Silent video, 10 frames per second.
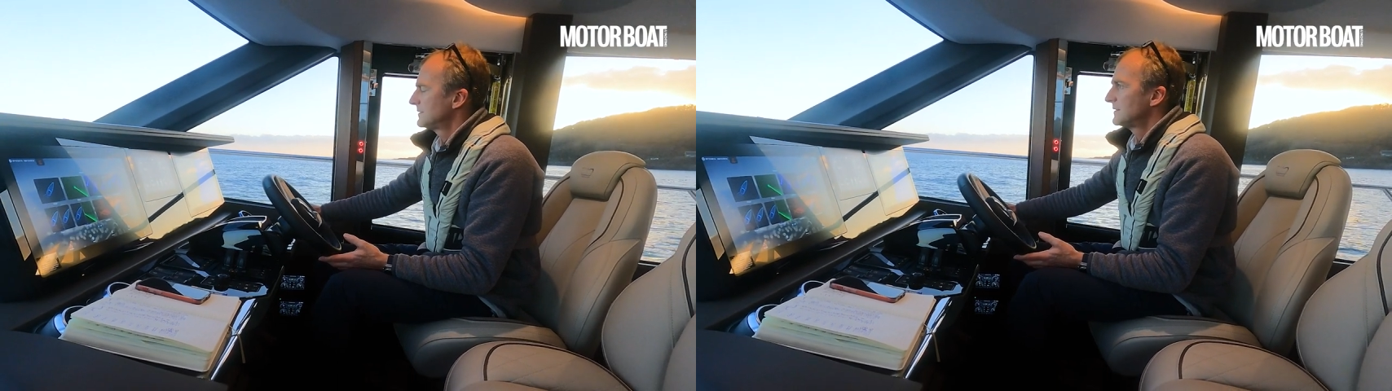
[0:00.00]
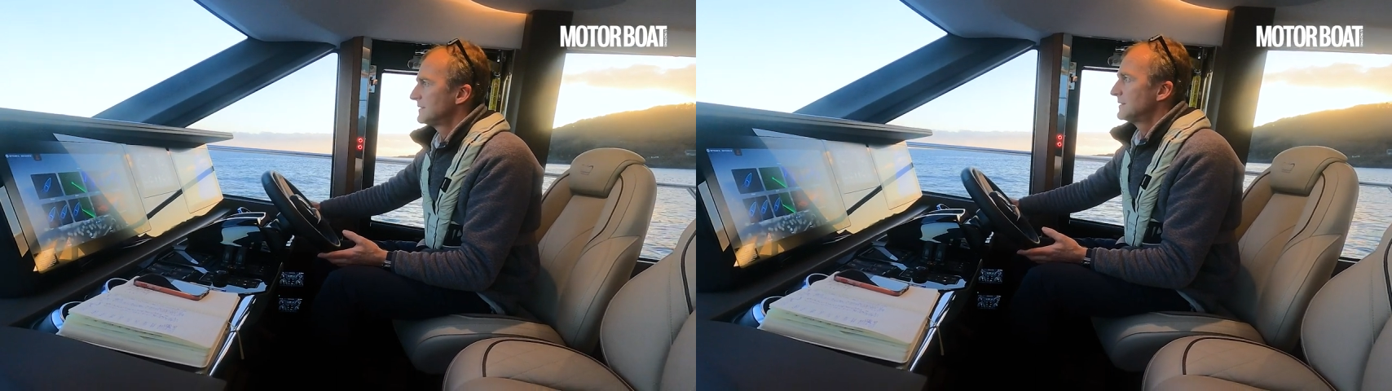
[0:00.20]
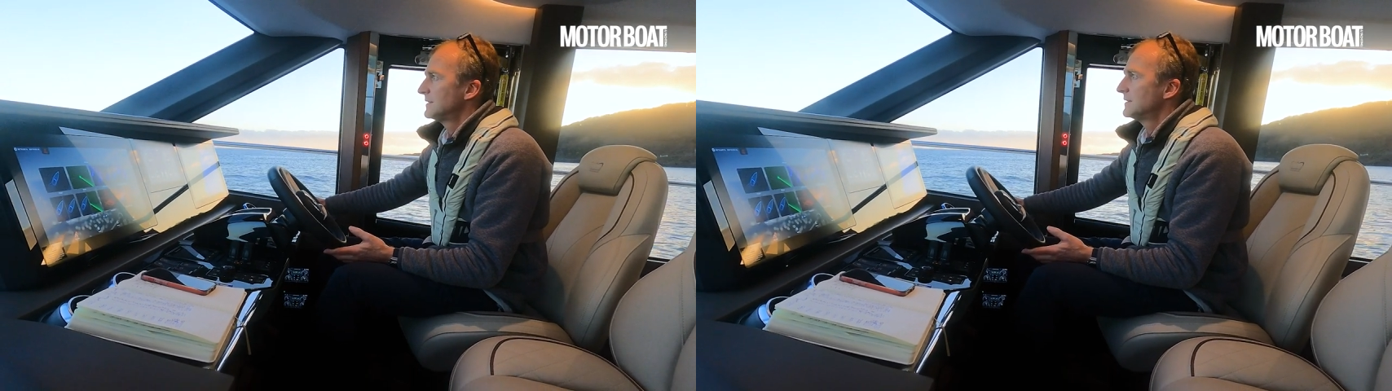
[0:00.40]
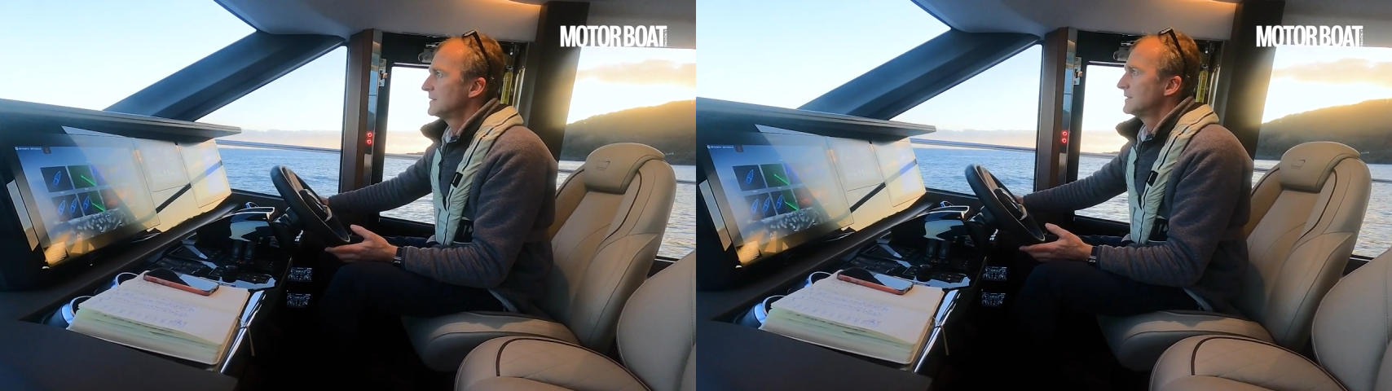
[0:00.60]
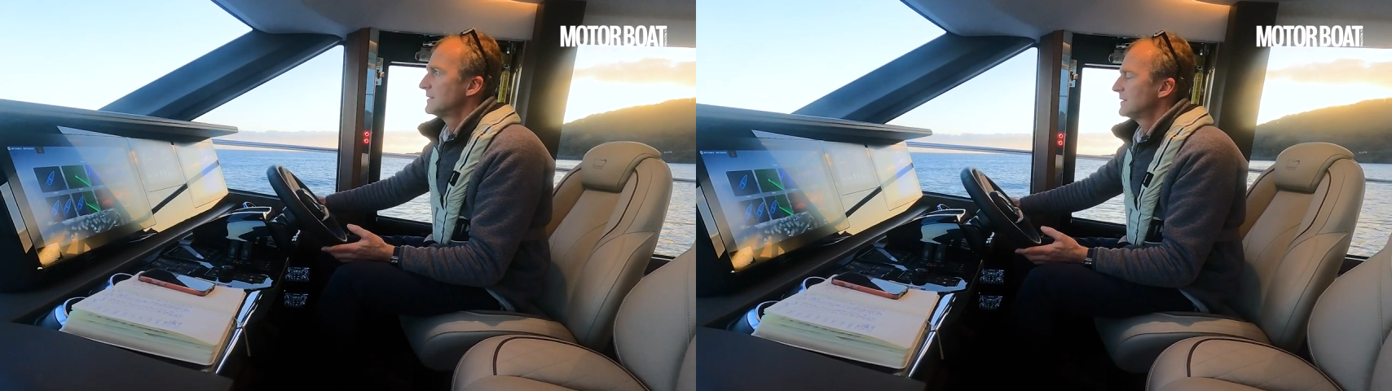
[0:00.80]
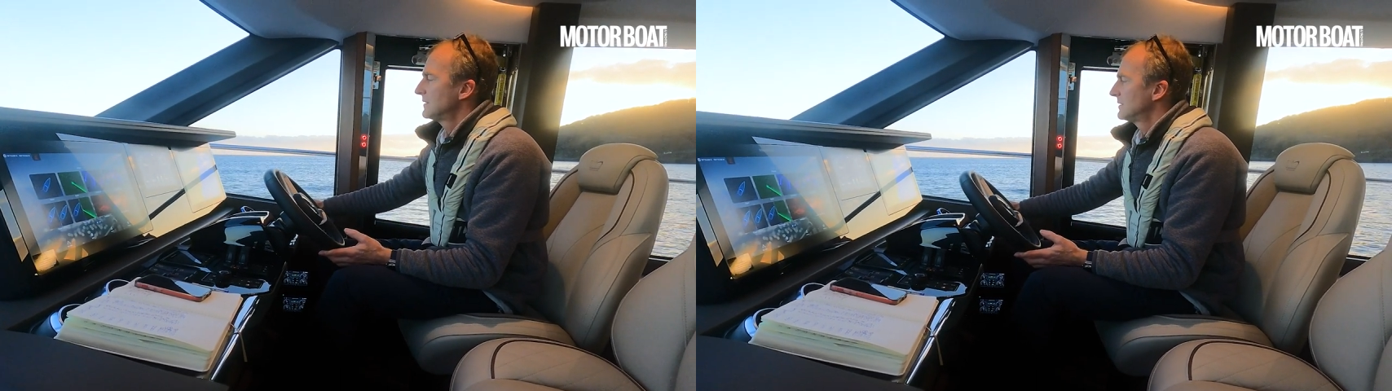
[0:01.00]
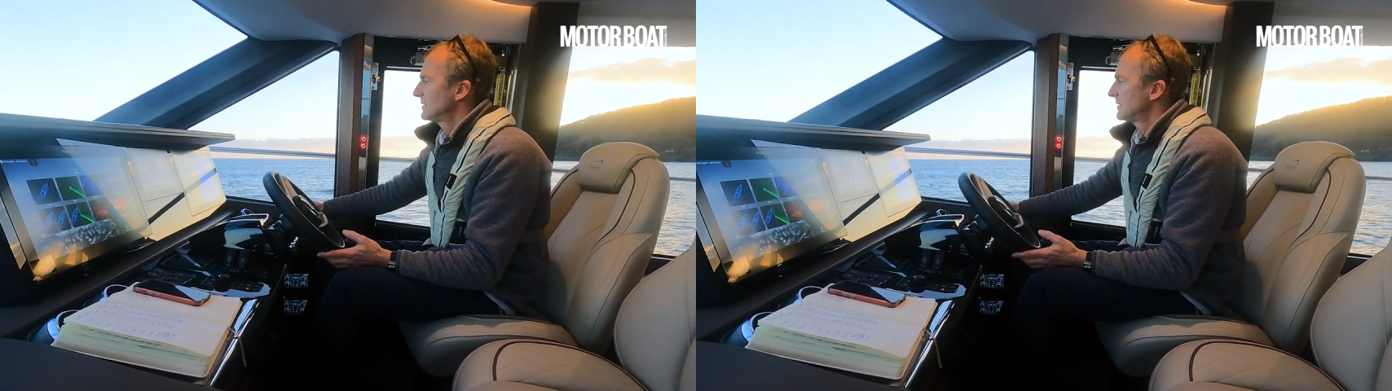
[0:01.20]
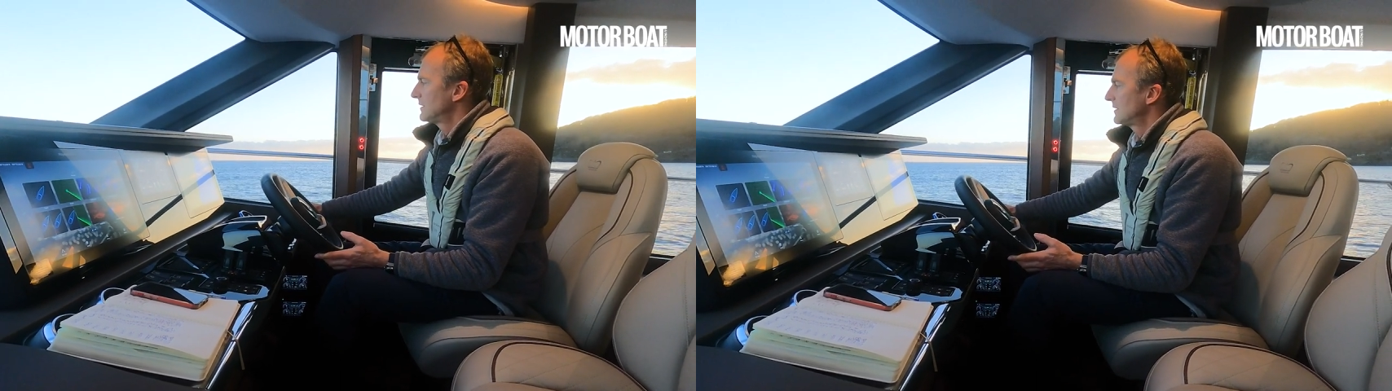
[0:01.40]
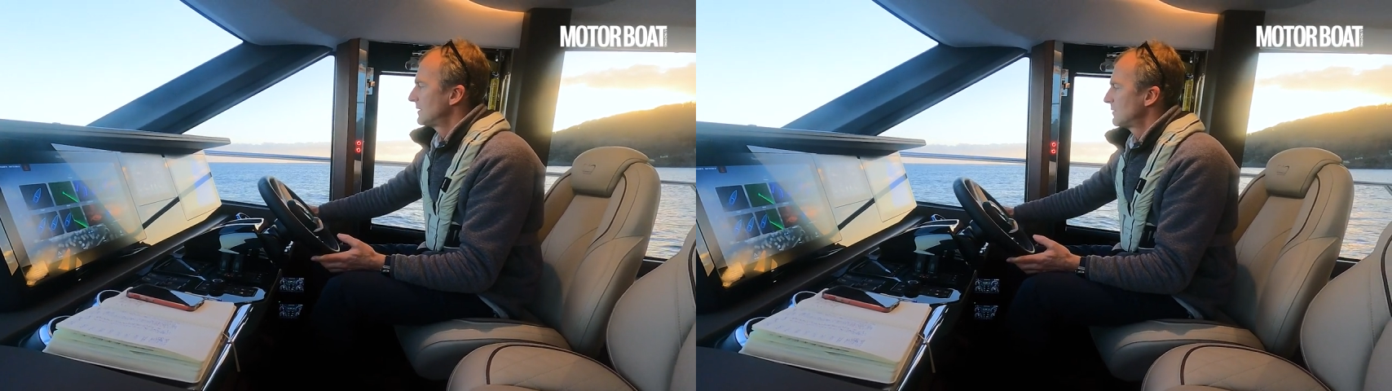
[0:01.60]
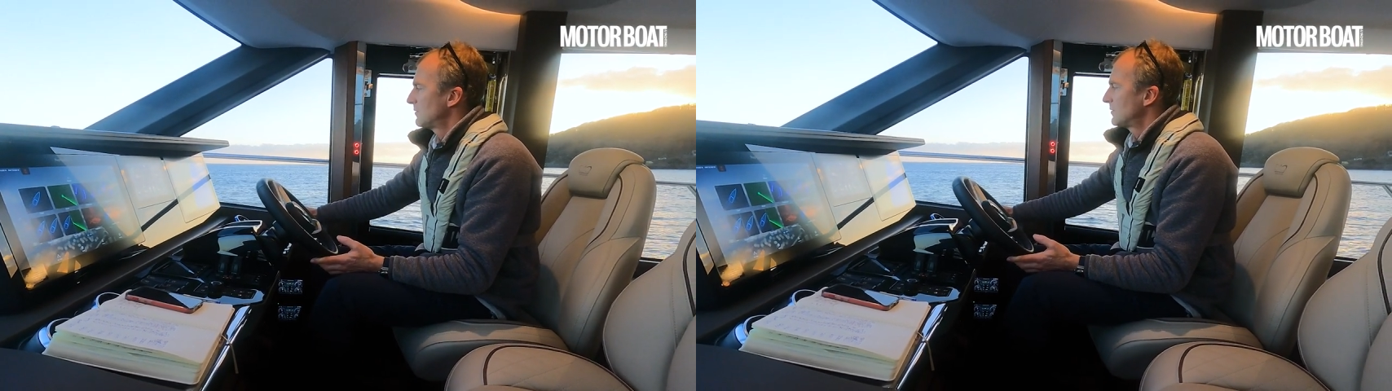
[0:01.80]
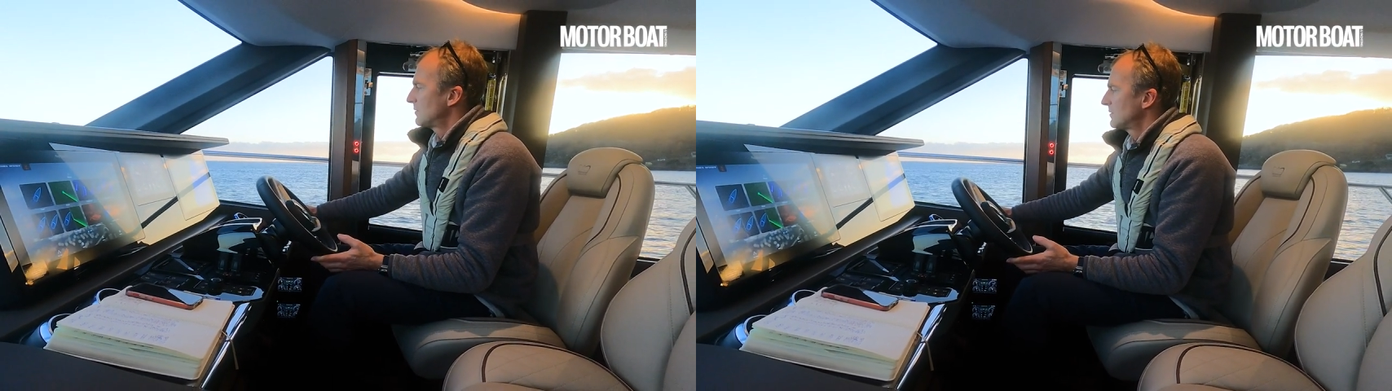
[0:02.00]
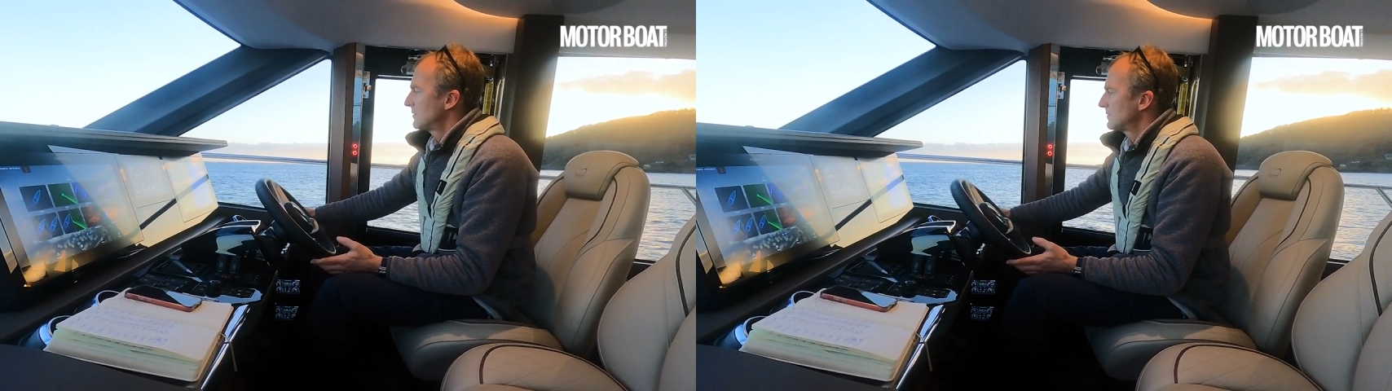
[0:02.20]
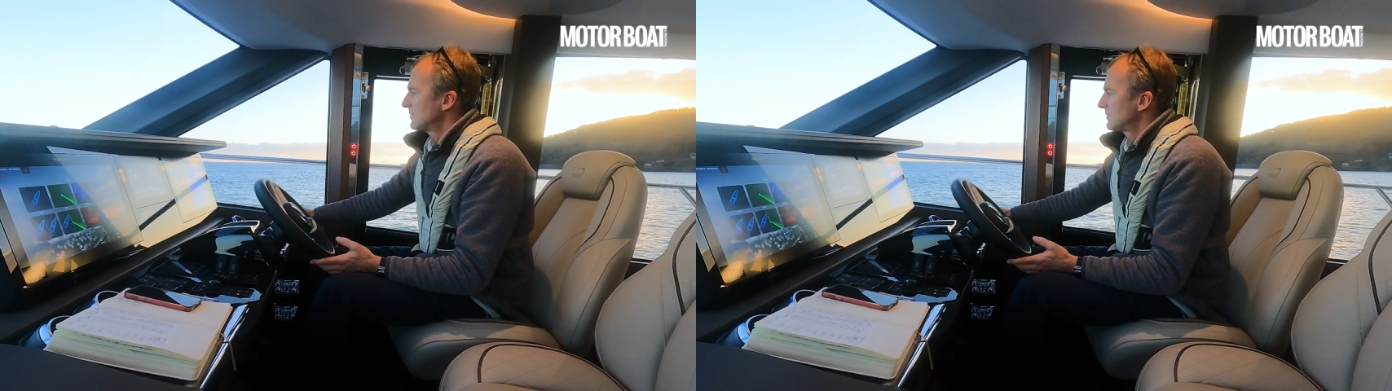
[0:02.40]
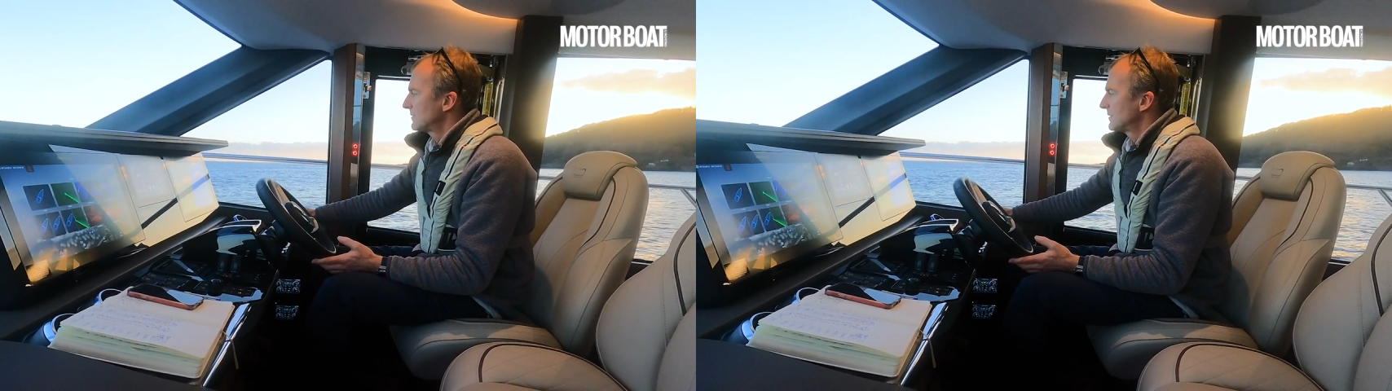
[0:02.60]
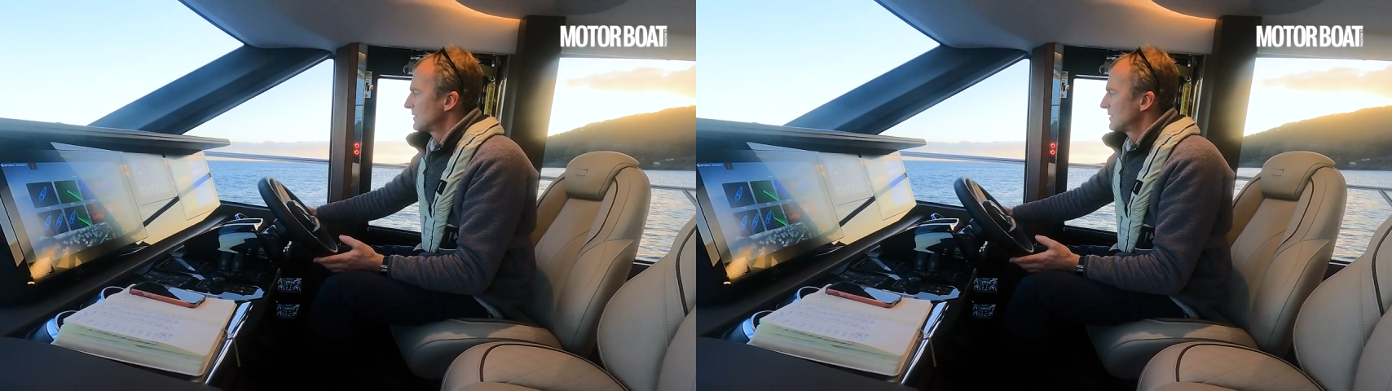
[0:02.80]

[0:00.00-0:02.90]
Nothing is said.